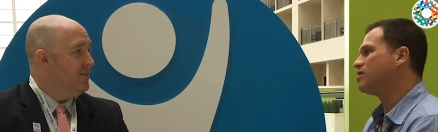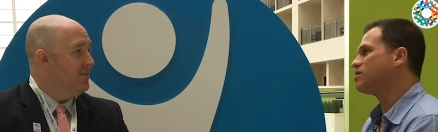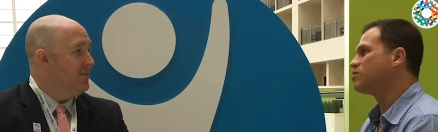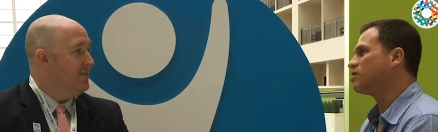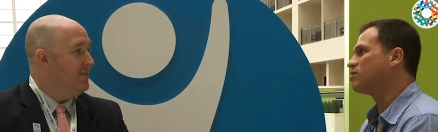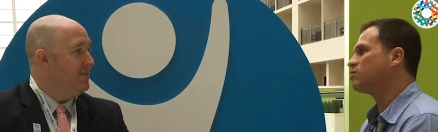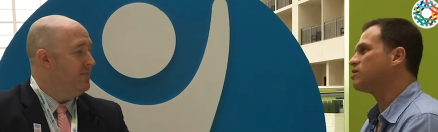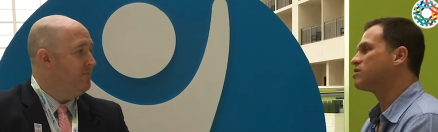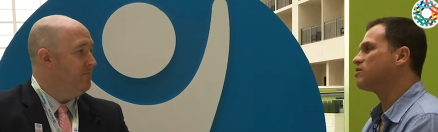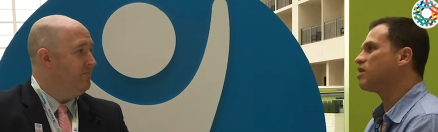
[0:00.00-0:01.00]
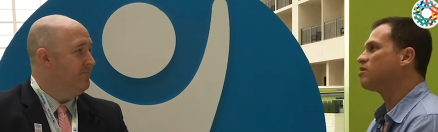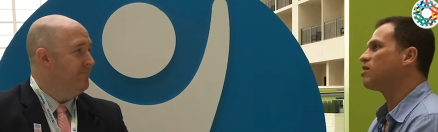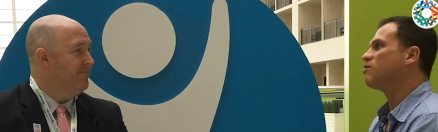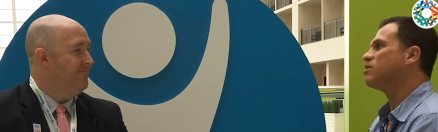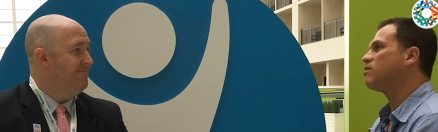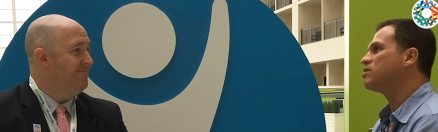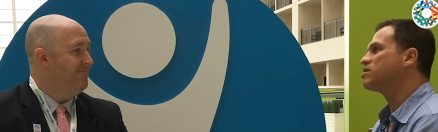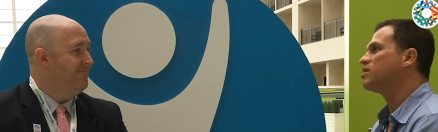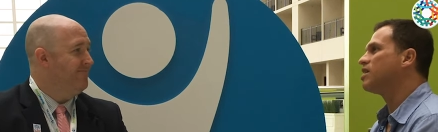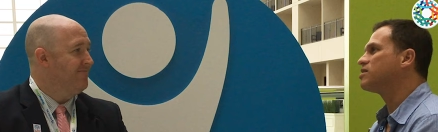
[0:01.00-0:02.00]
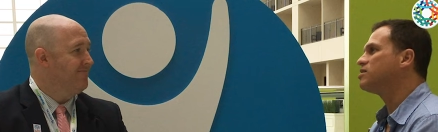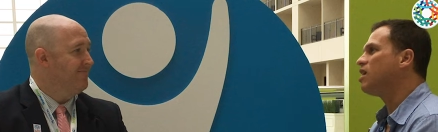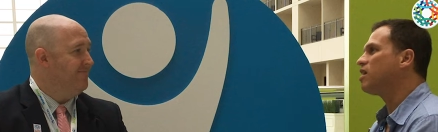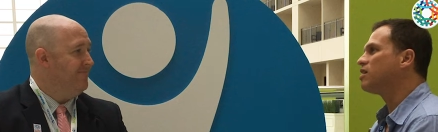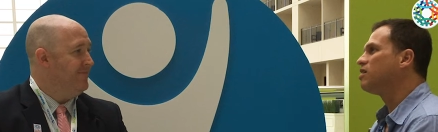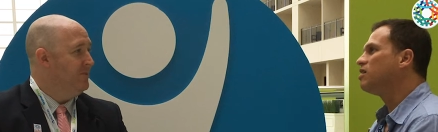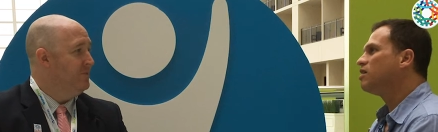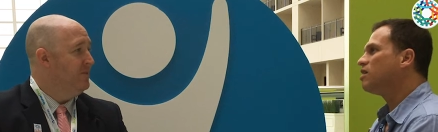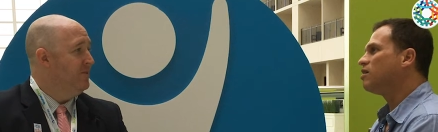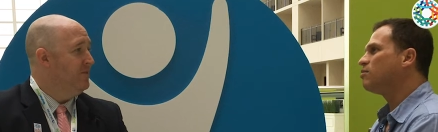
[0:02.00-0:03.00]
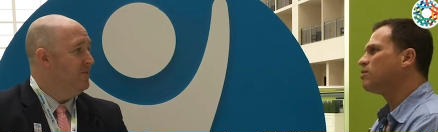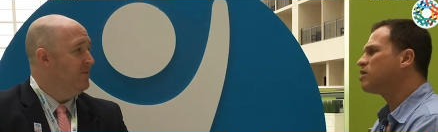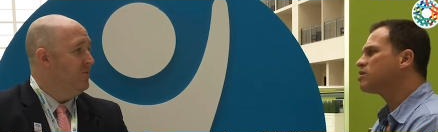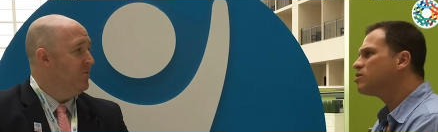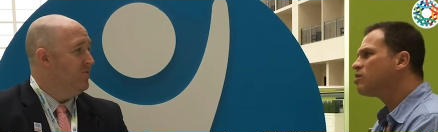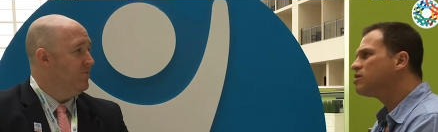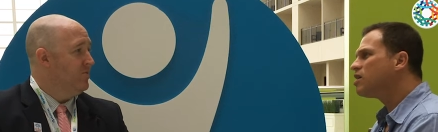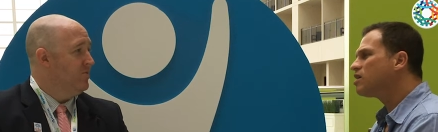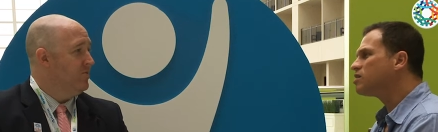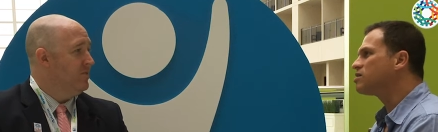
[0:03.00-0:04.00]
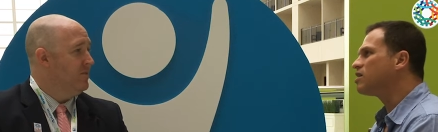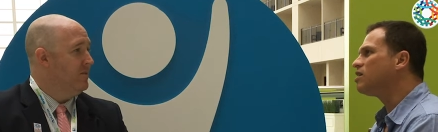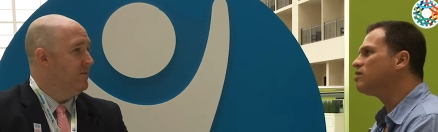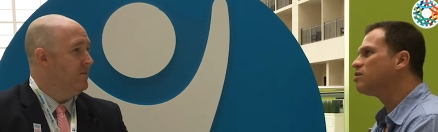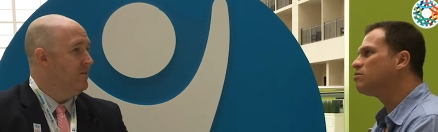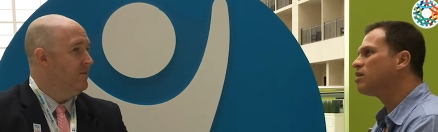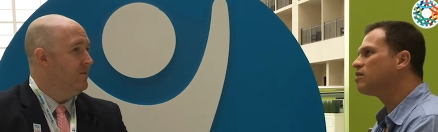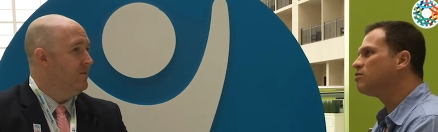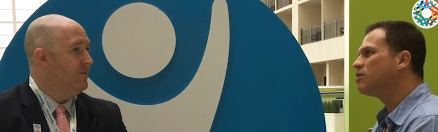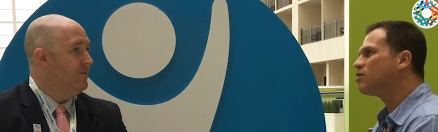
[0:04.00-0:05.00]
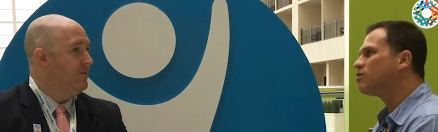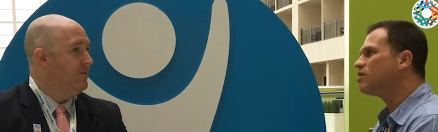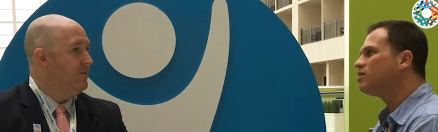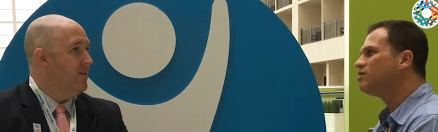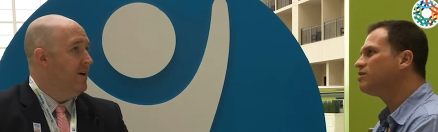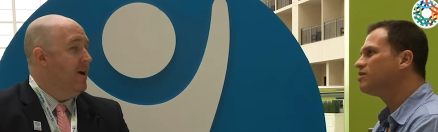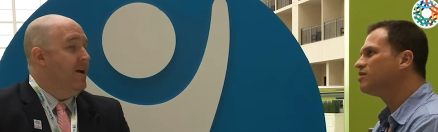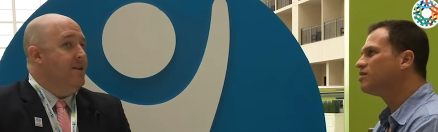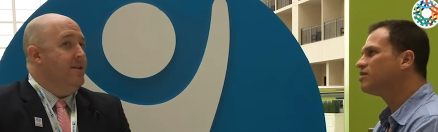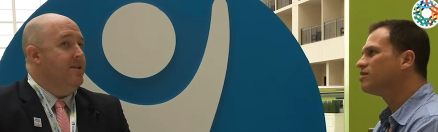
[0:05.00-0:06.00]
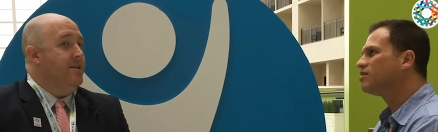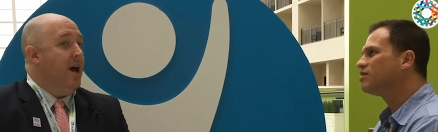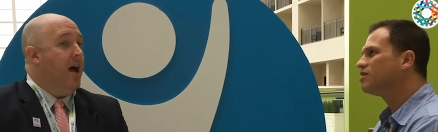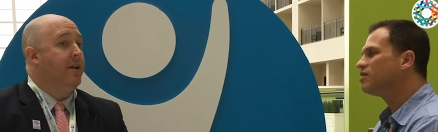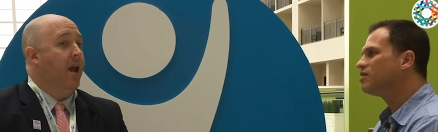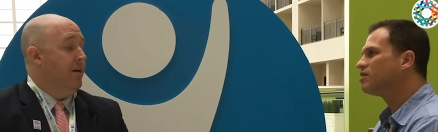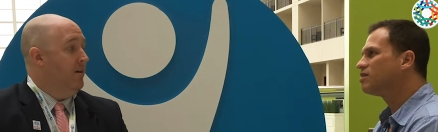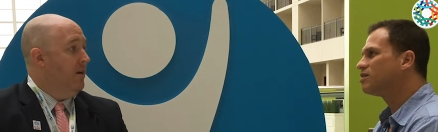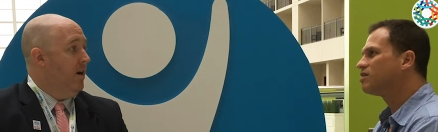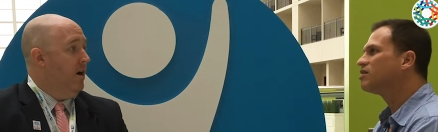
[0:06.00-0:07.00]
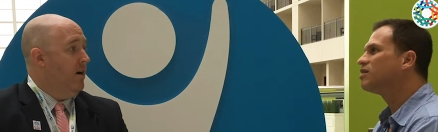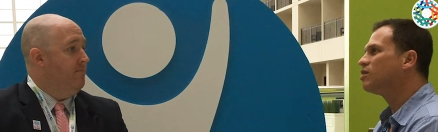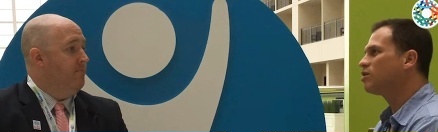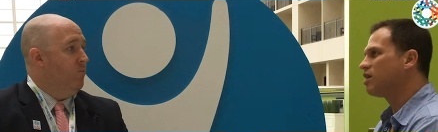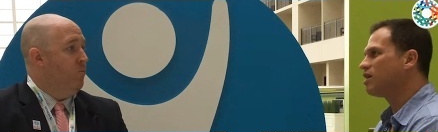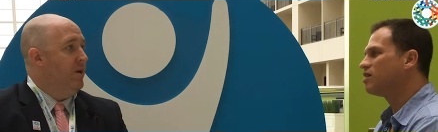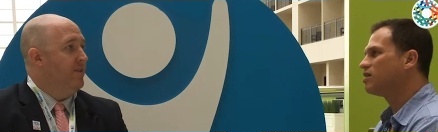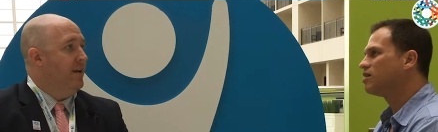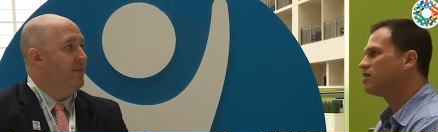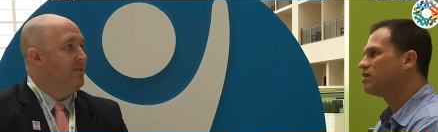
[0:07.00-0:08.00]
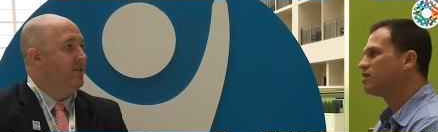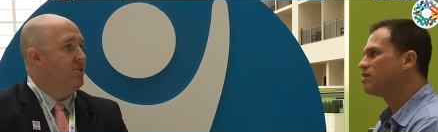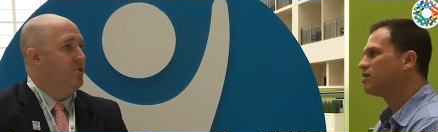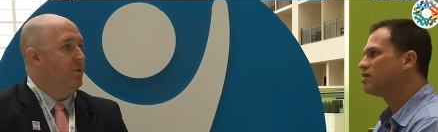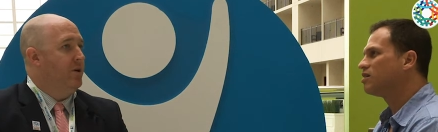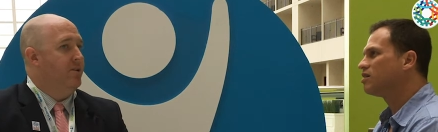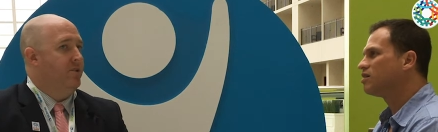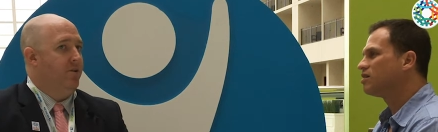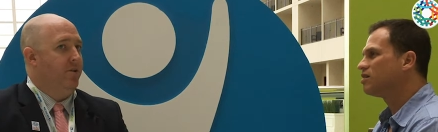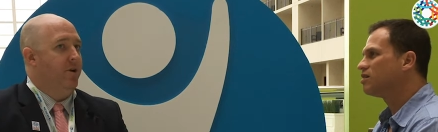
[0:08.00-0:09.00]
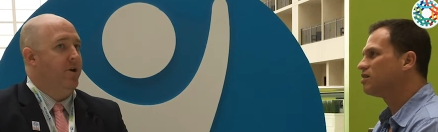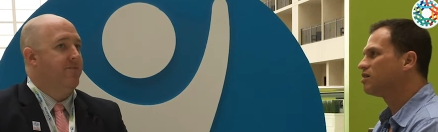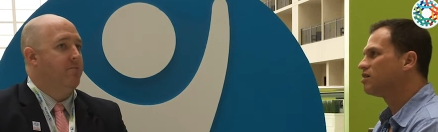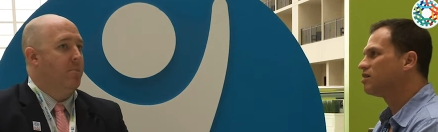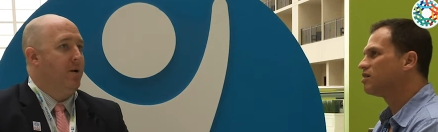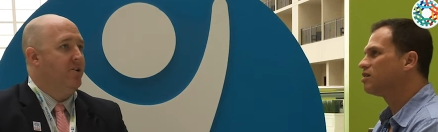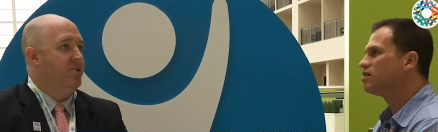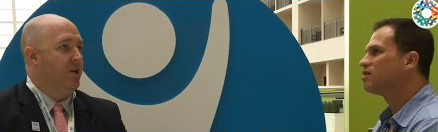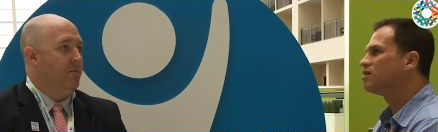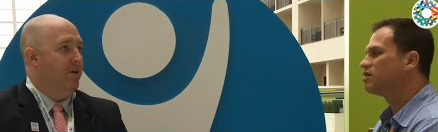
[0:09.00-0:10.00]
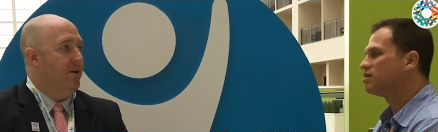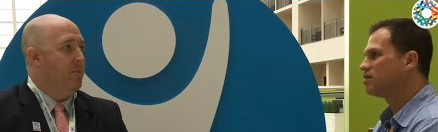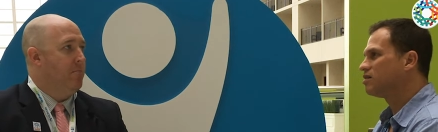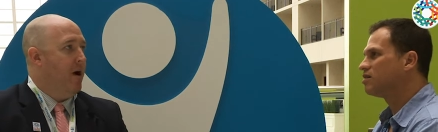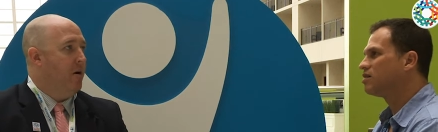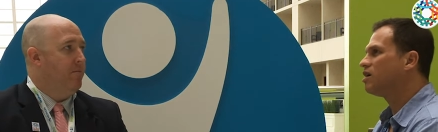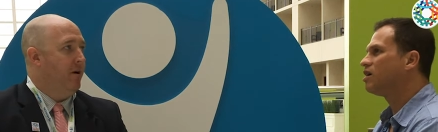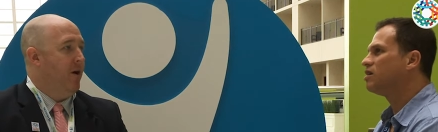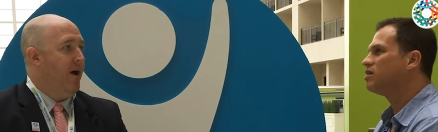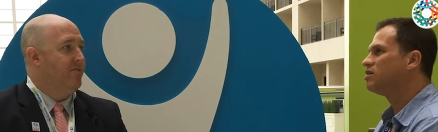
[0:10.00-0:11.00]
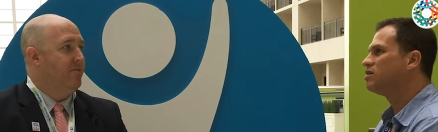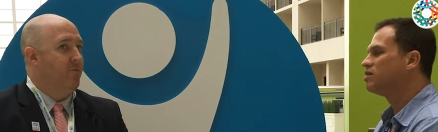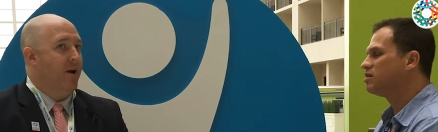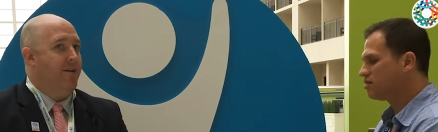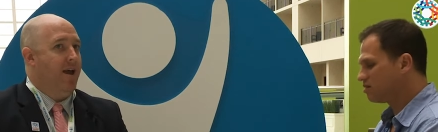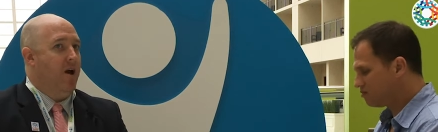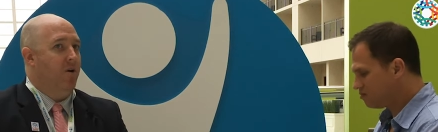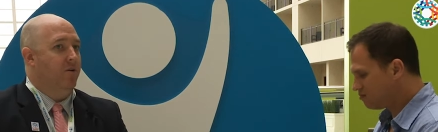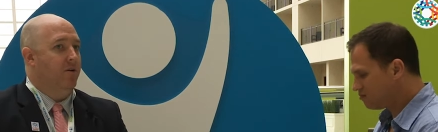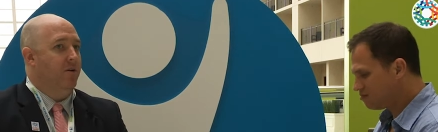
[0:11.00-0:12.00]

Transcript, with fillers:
Speaker 1: district, where the federal government obviously has not. Uh, does NORD take a stand on medical marijuana?
Speaker 2: Not yet. Um, okay. we, that is an issue we continue to hear from our patient community about, but as of right now,